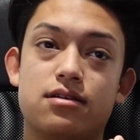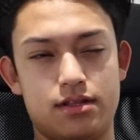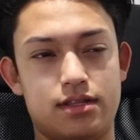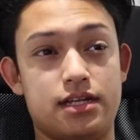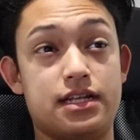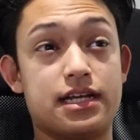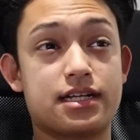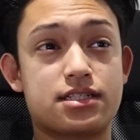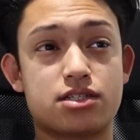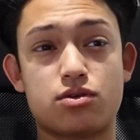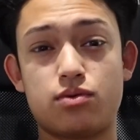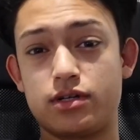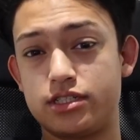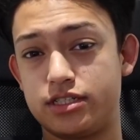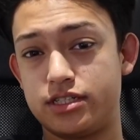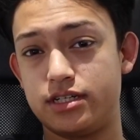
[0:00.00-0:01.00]
The next
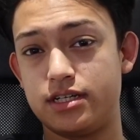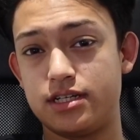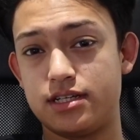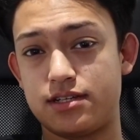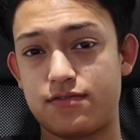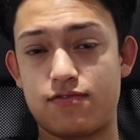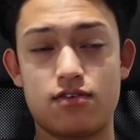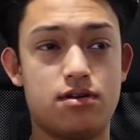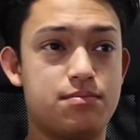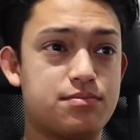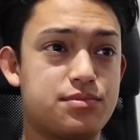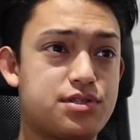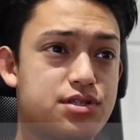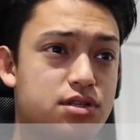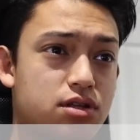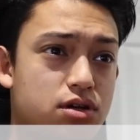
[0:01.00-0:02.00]
question is from
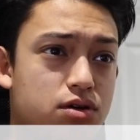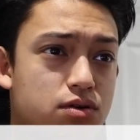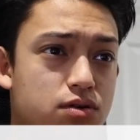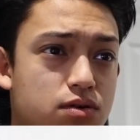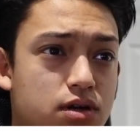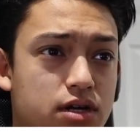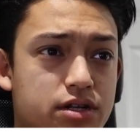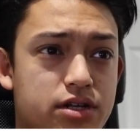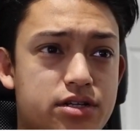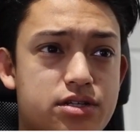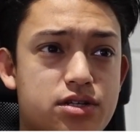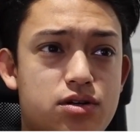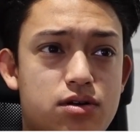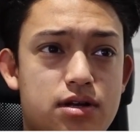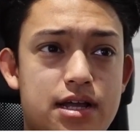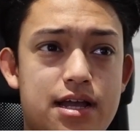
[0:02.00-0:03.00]

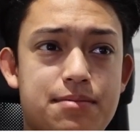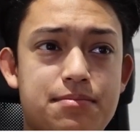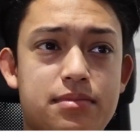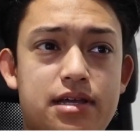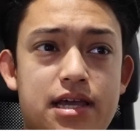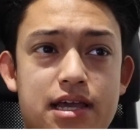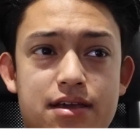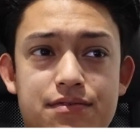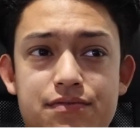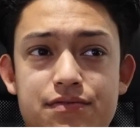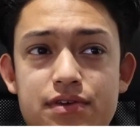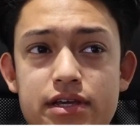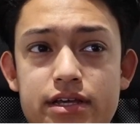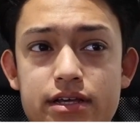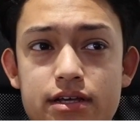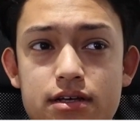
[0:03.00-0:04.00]

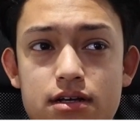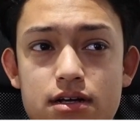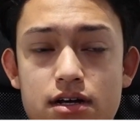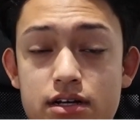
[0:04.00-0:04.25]
slow_MKV_,